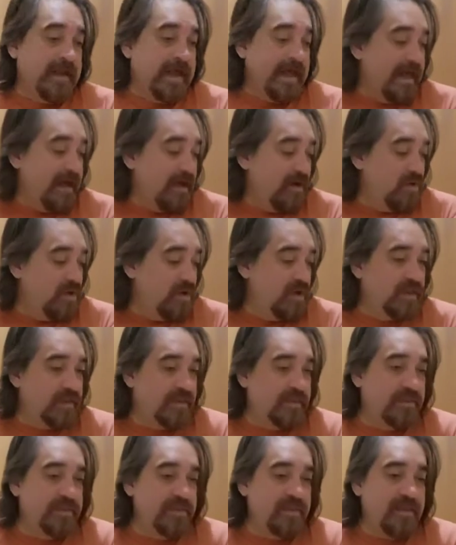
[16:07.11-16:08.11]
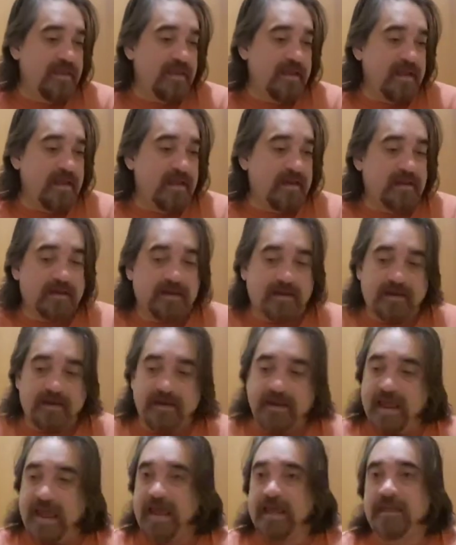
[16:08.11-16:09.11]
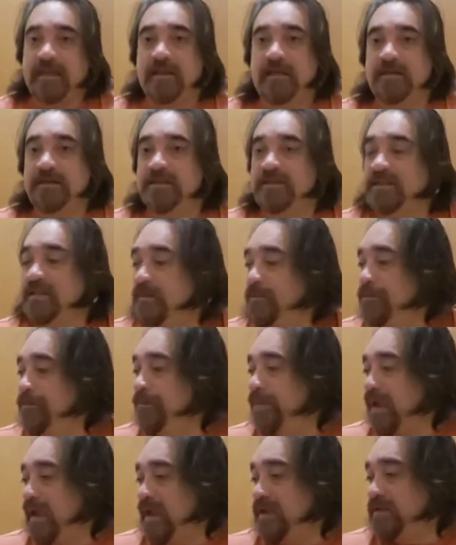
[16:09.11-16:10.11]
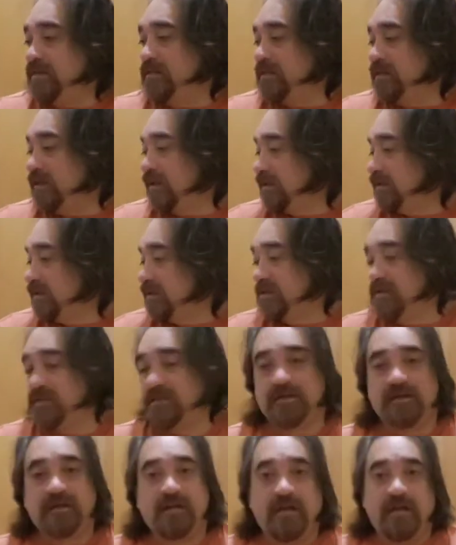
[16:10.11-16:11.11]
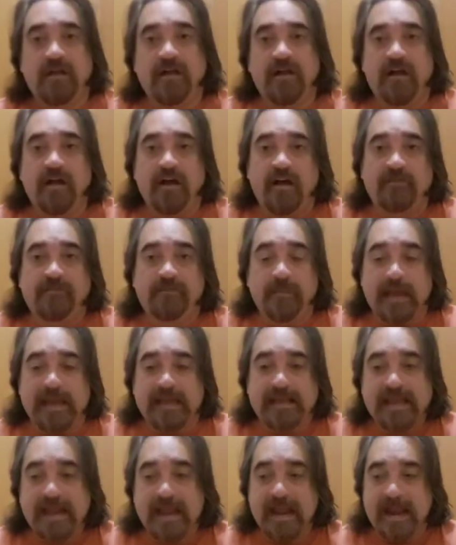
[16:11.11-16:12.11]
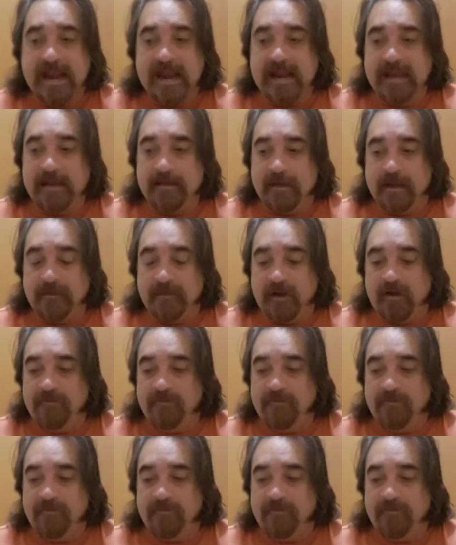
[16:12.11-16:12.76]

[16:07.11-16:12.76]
Now, that is the basics of my pack.